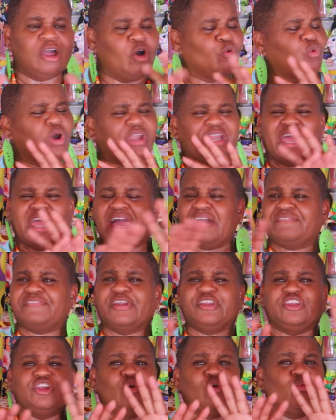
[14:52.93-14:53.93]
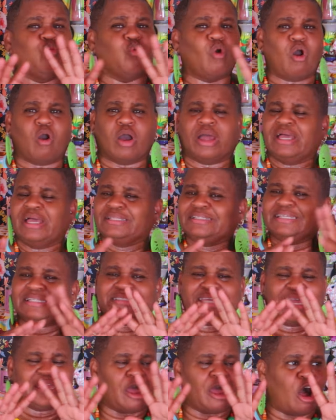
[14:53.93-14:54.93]
Whatever you want.
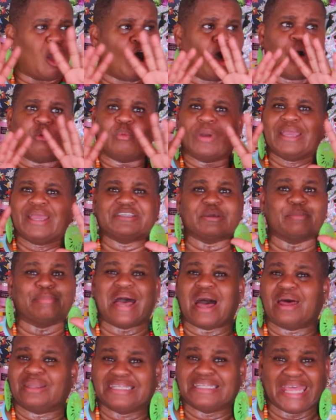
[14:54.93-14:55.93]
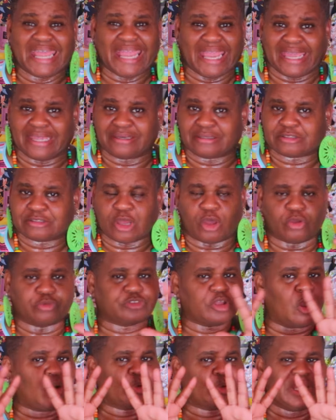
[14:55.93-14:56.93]
This ain't always about land.
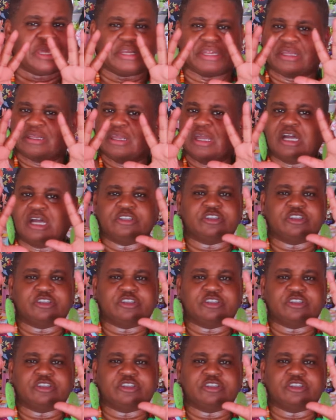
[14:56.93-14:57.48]
Don't get it.